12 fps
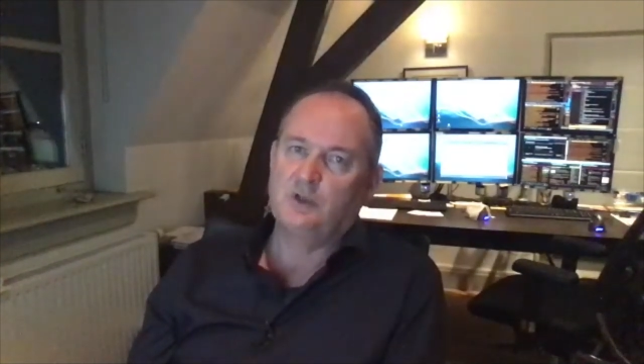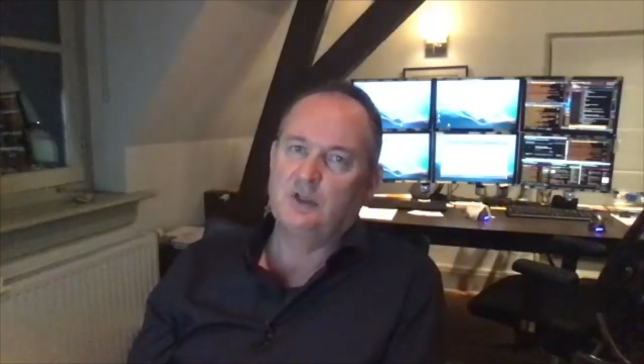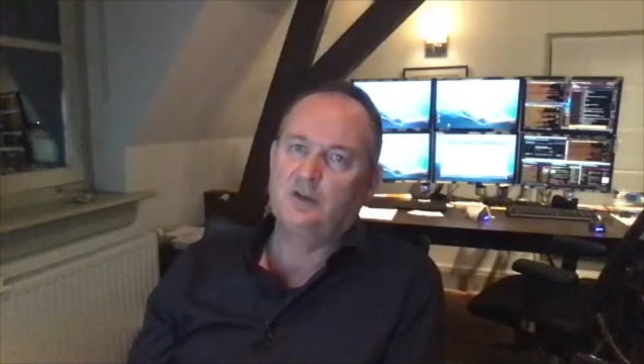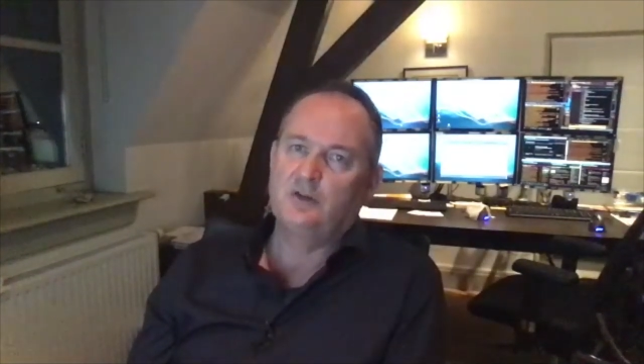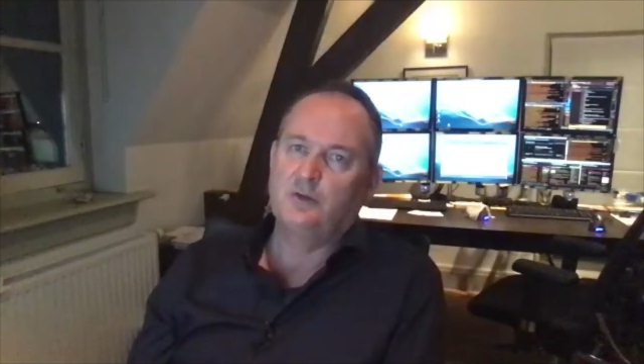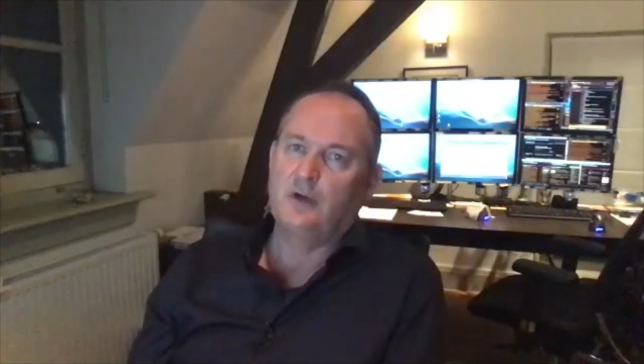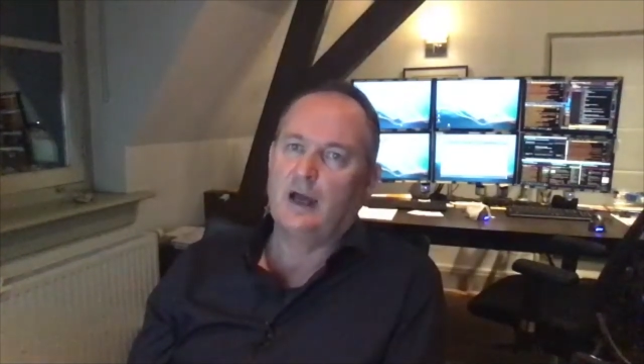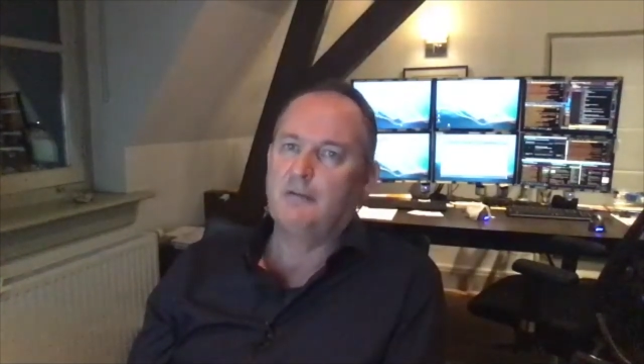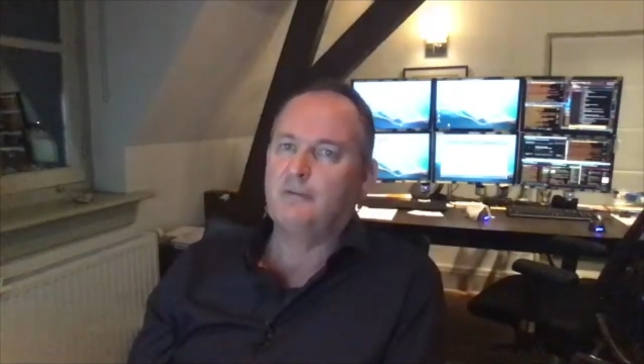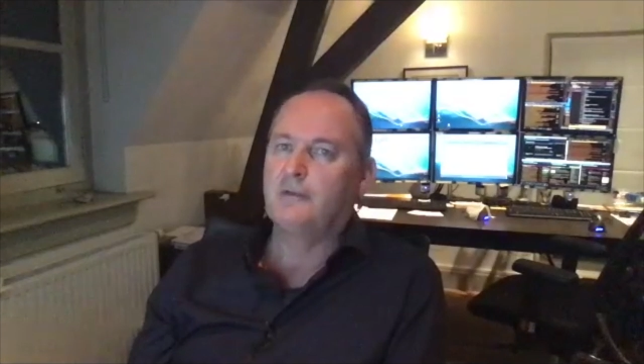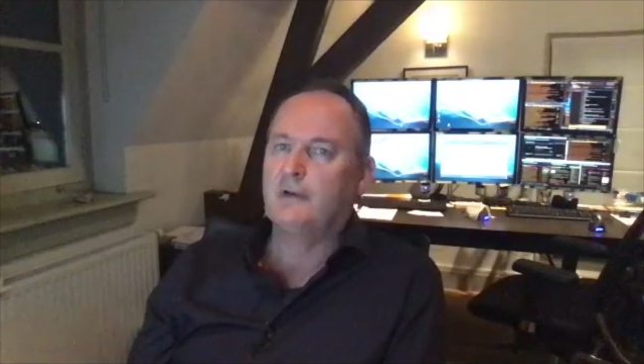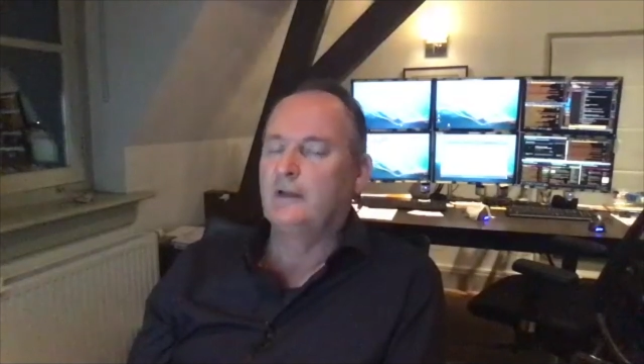We need to have
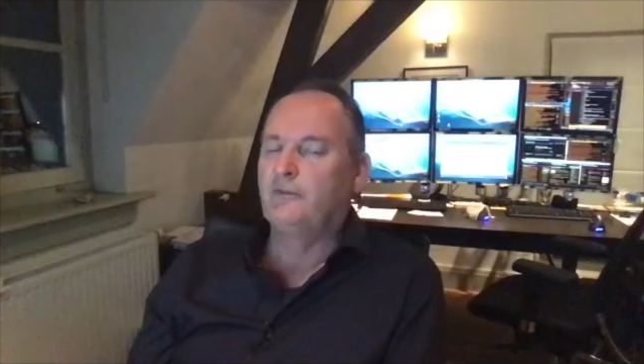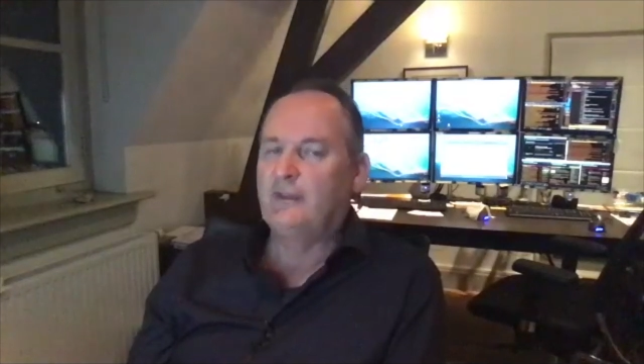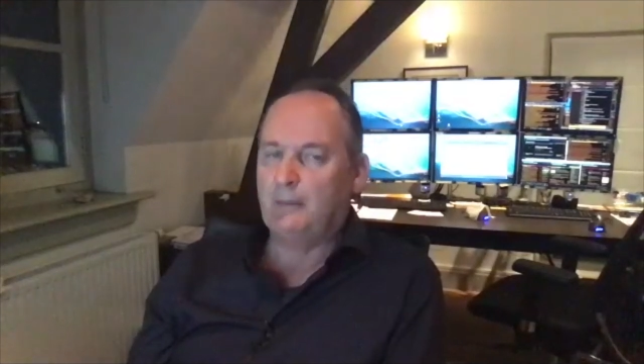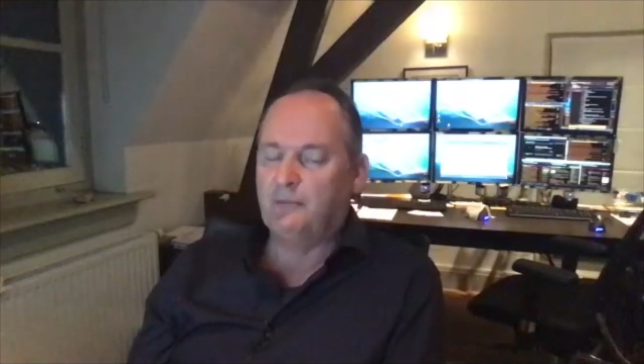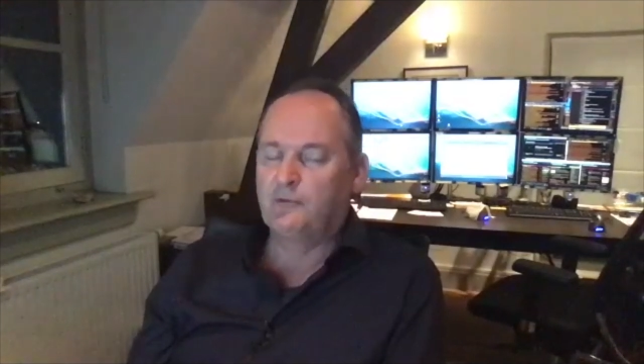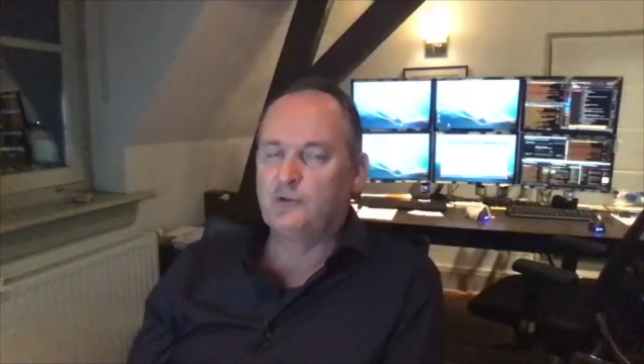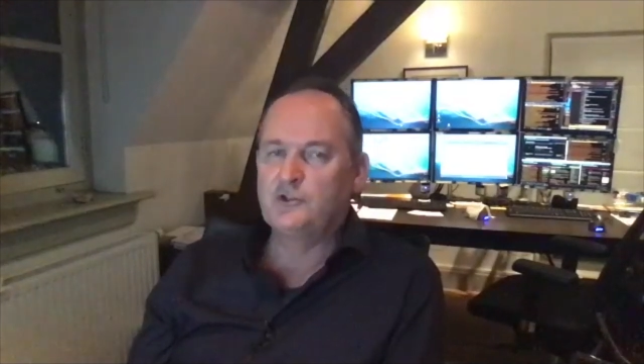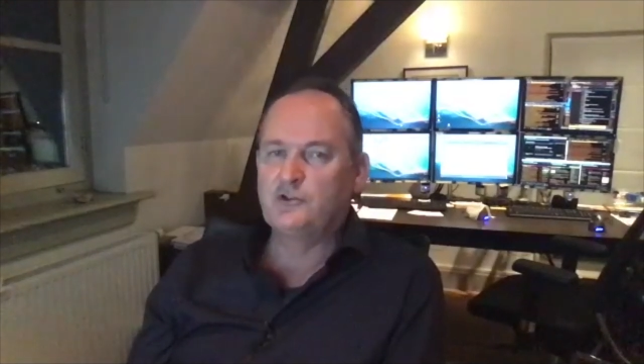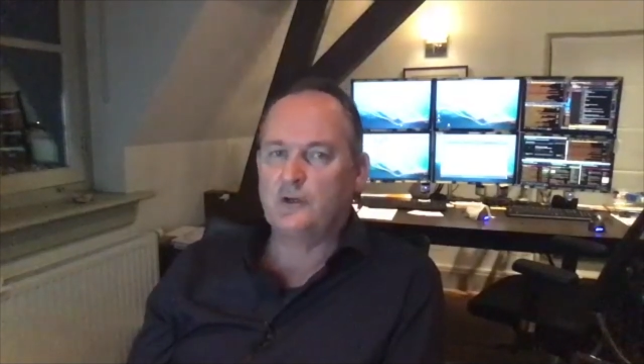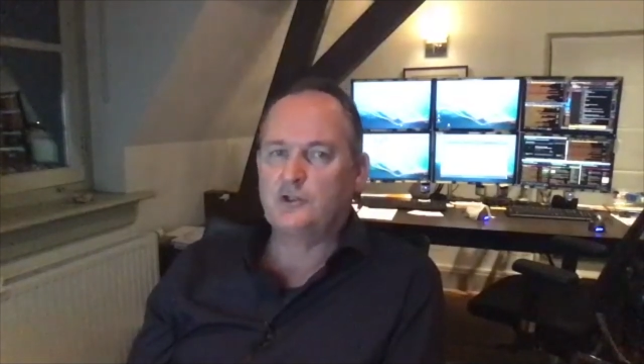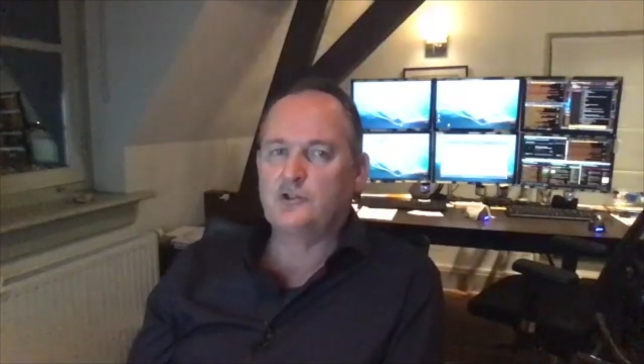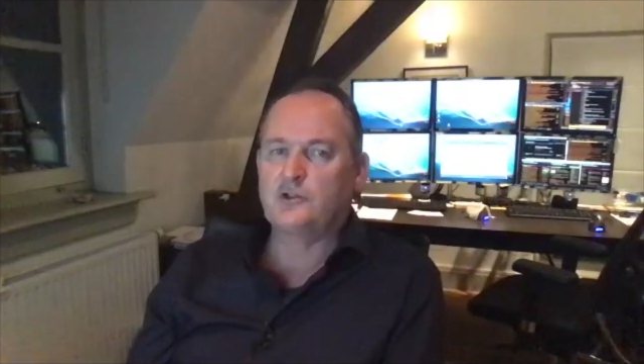debt
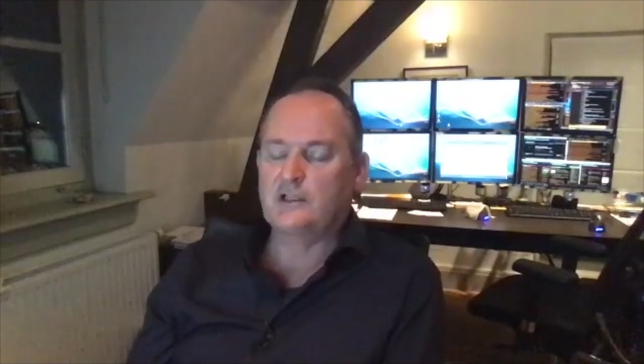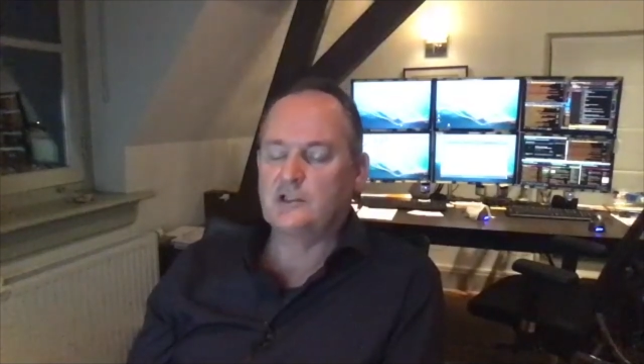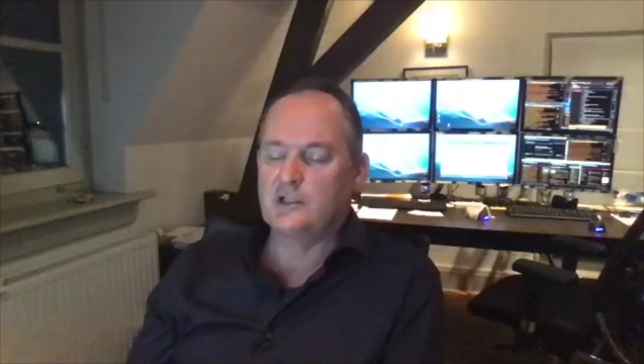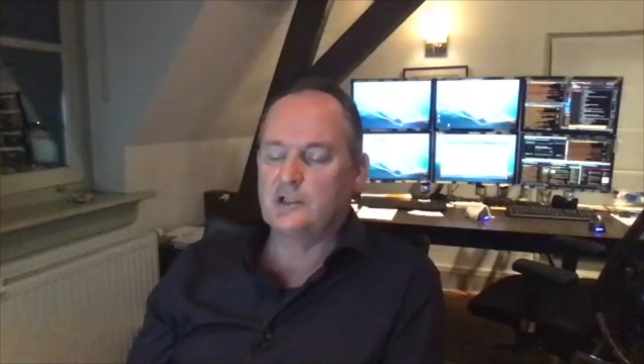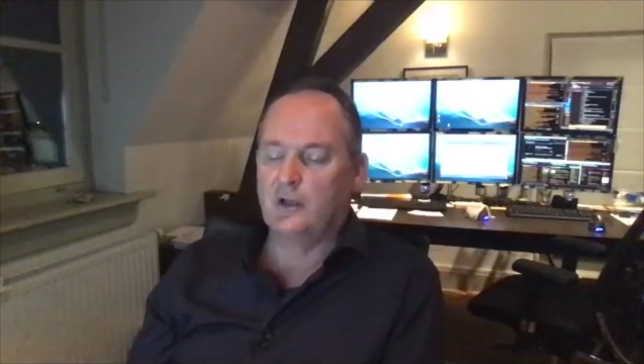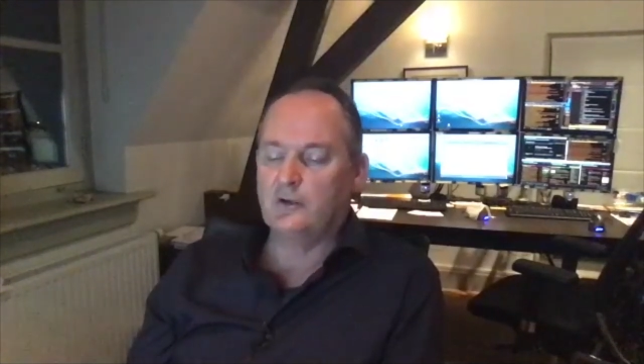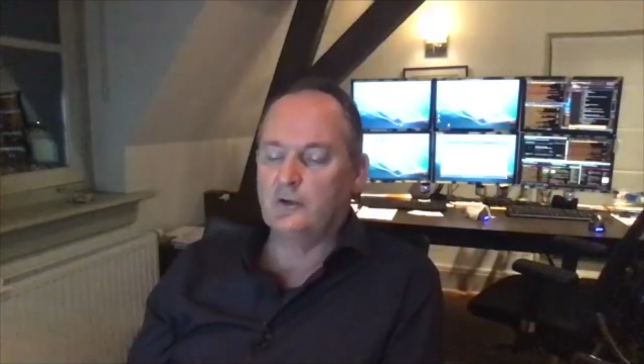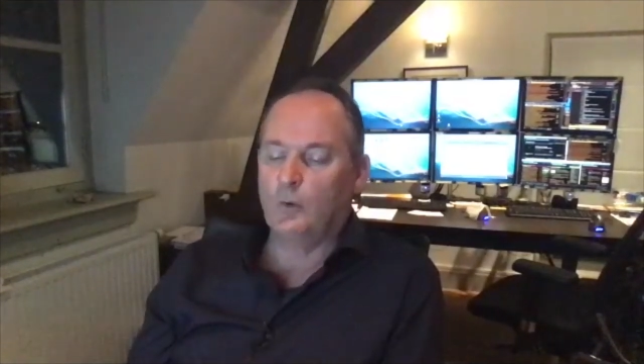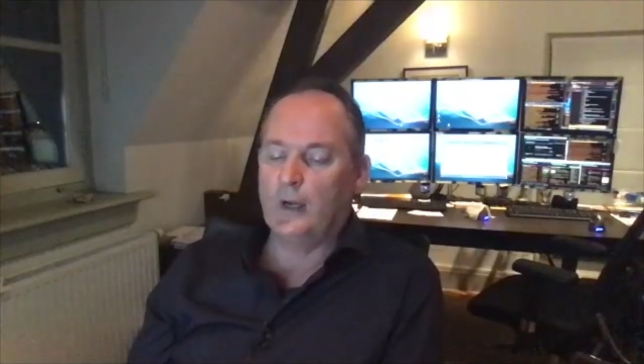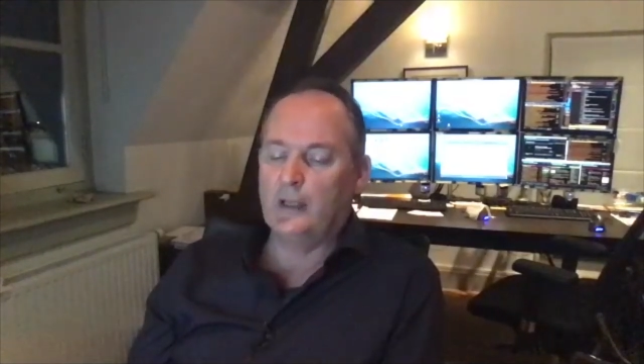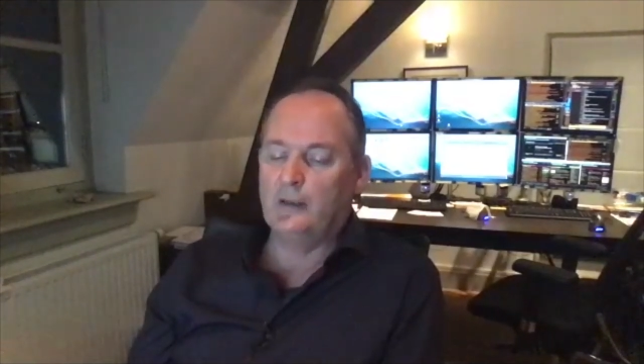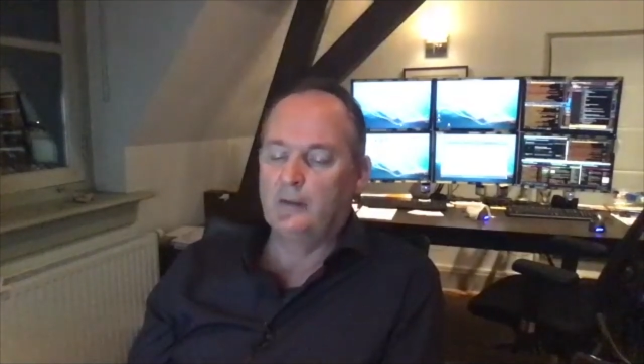restructurings along the
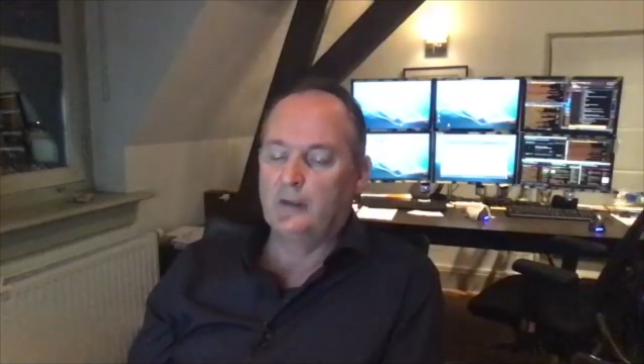way.